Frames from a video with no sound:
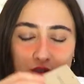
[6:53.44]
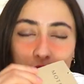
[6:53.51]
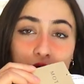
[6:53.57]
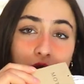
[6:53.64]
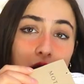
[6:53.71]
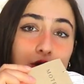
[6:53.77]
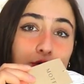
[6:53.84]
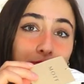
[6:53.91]
you
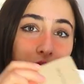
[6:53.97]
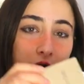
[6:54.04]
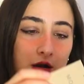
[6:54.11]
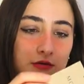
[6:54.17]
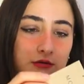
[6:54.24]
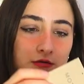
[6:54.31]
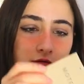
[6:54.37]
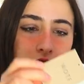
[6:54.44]
another
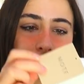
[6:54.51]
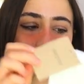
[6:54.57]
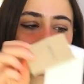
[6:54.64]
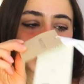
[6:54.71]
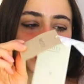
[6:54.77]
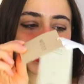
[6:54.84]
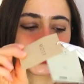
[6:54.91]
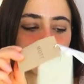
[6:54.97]
button
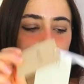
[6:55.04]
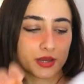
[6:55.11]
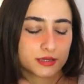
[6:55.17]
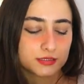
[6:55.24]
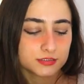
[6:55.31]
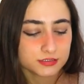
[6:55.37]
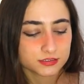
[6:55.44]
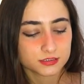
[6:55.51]
to your
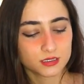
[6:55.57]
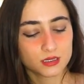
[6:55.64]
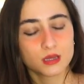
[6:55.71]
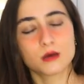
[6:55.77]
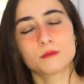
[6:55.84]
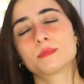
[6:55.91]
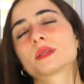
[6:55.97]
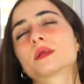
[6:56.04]
pants,
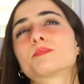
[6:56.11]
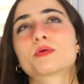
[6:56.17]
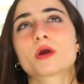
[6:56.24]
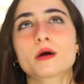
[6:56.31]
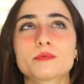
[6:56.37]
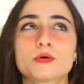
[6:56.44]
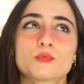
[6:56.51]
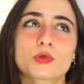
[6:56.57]
but the
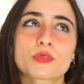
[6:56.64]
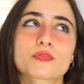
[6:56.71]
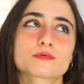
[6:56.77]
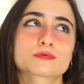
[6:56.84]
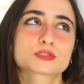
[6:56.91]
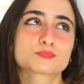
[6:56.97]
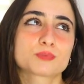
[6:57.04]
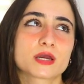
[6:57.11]
problem with
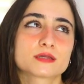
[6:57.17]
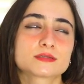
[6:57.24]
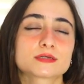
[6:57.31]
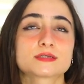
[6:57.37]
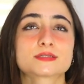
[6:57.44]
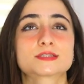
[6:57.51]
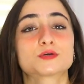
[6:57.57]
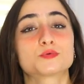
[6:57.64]
those pants
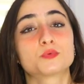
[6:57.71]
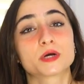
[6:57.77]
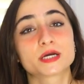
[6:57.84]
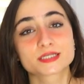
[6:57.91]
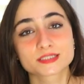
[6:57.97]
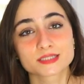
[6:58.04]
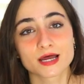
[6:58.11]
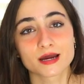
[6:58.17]
is the
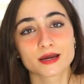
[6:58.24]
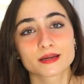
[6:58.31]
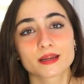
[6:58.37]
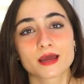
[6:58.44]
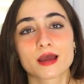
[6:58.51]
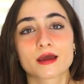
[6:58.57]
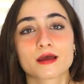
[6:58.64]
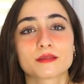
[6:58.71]
waistline,
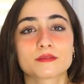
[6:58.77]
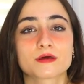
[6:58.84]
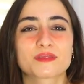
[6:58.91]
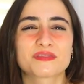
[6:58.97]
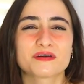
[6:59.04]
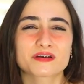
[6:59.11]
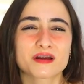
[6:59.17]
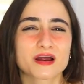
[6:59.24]
and
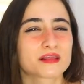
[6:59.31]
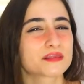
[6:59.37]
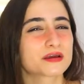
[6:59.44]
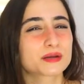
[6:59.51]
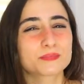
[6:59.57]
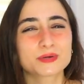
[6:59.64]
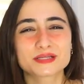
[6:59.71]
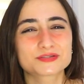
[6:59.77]
they're a
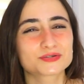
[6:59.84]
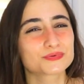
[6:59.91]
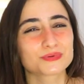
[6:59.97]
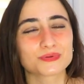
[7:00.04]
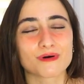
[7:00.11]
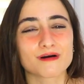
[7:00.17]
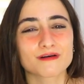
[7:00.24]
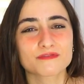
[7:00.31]
little bit too
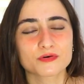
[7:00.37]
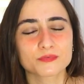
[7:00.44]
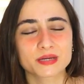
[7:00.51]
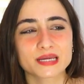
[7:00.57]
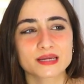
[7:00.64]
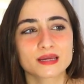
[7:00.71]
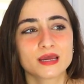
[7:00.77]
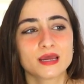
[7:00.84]
long for
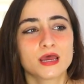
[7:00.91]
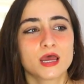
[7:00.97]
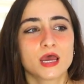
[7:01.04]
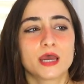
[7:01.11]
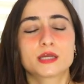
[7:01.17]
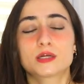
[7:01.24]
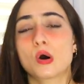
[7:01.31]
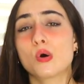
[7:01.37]
me.
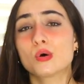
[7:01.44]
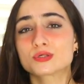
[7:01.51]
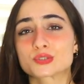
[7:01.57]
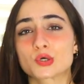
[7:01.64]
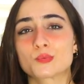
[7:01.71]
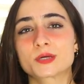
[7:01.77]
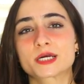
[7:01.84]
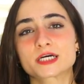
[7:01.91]
And
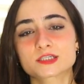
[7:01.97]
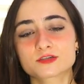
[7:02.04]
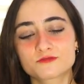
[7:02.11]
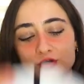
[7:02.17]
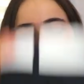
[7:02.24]
also because of